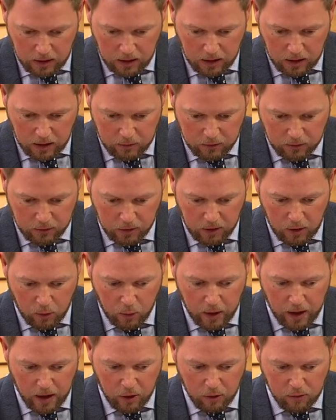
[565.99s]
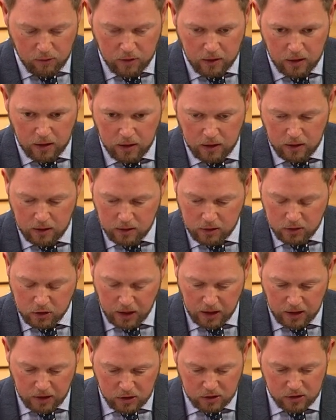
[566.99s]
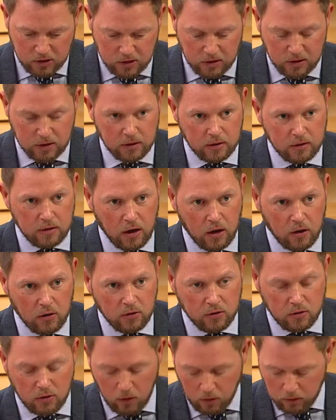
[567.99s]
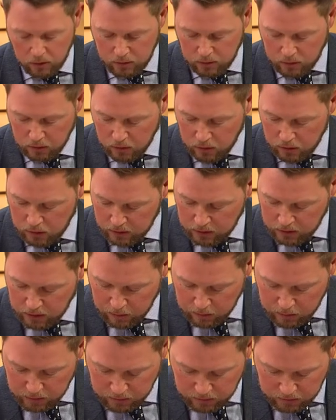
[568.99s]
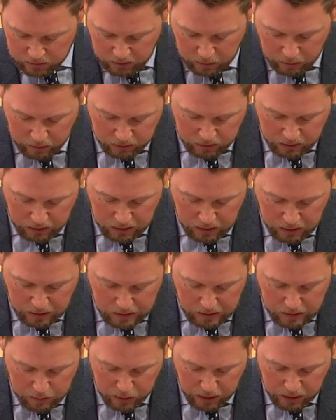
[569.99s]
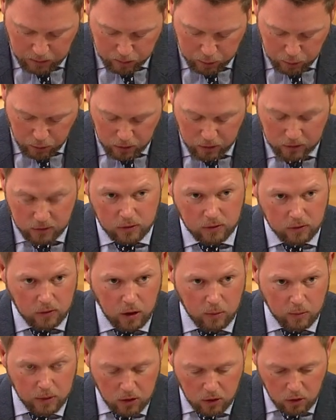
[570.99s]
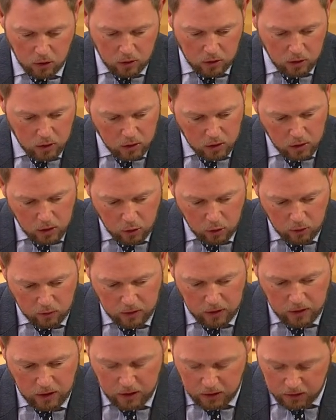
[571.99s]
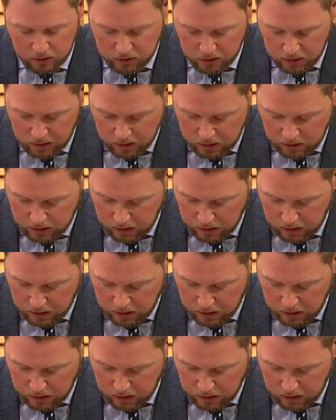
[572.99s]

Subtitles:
I'm fully aware of the changes that the town has gone through in terms of some of the big employers who've come and gone over the years,